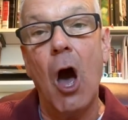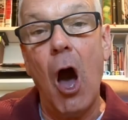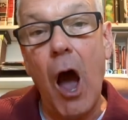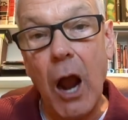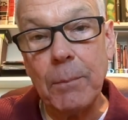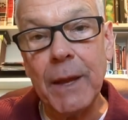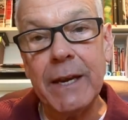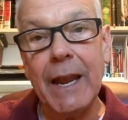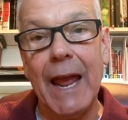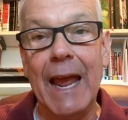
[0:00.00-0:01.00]

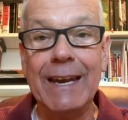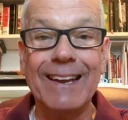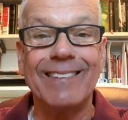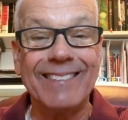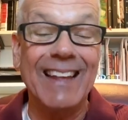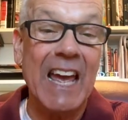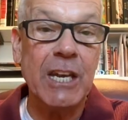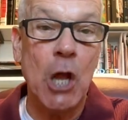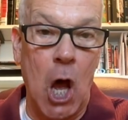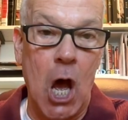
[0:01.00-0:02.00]
augment, and extend